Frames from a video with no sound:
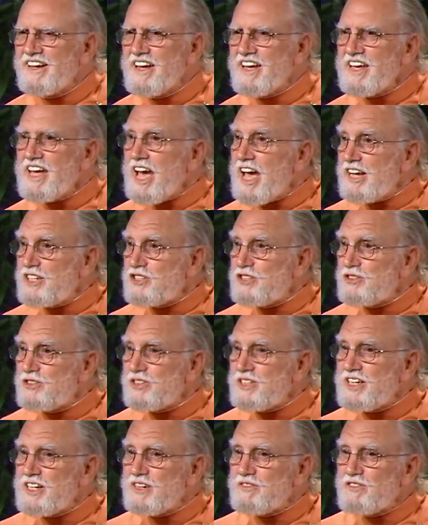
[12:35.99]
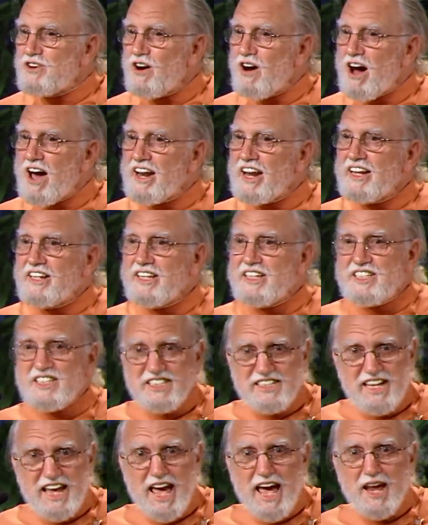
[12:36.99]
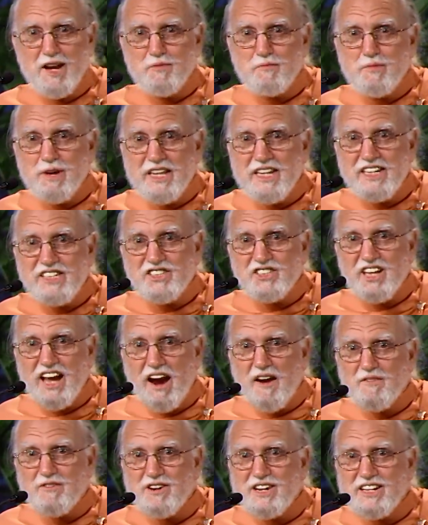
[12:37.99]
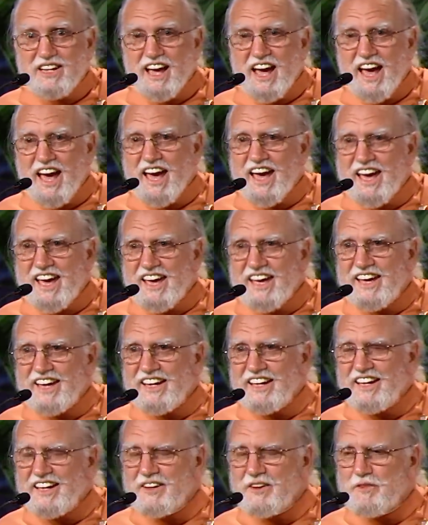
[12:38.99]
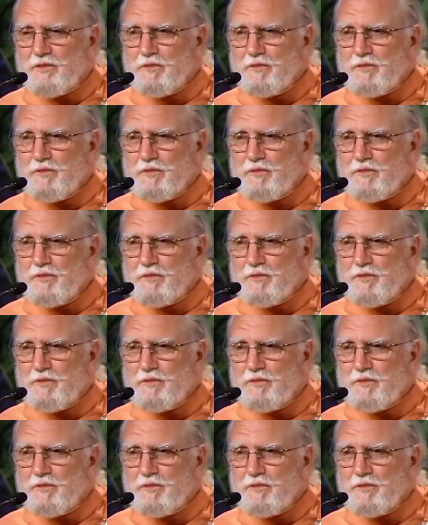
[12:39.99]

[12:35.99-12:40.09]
Can't you give God at least 10 minutes every day?